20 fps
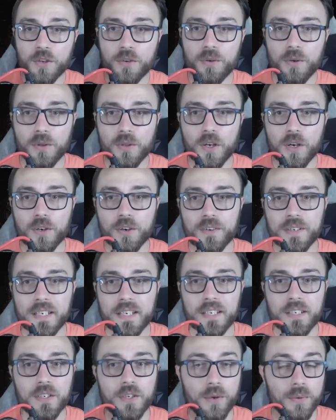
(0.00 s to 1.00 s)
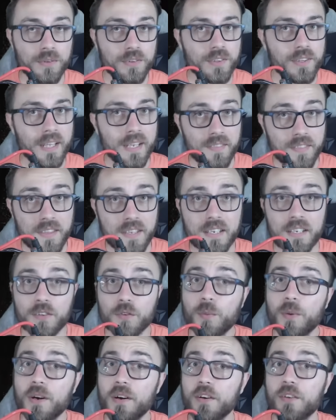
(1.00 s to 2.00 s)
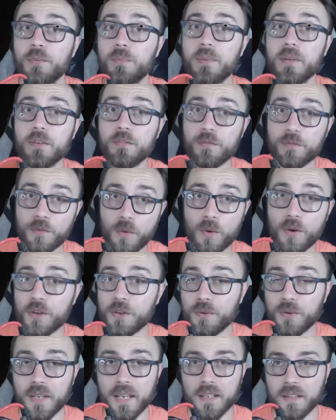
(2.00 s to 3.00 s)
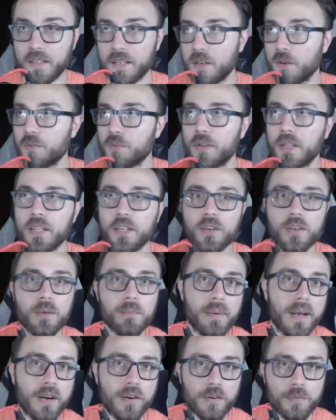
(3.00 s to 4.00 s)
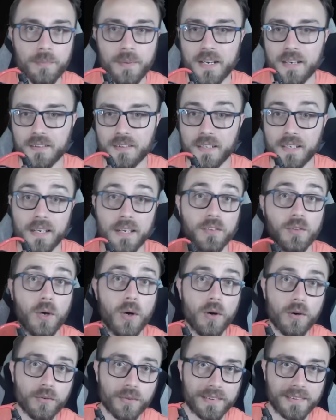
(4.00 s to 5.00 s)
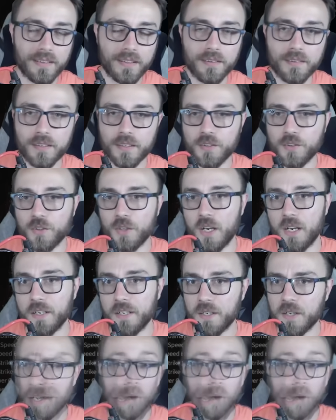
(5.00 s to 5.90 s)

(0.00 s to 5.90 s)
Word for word: you no longer need nodes like these, whereas before you get like a really good pair of pants that has all resistance on it.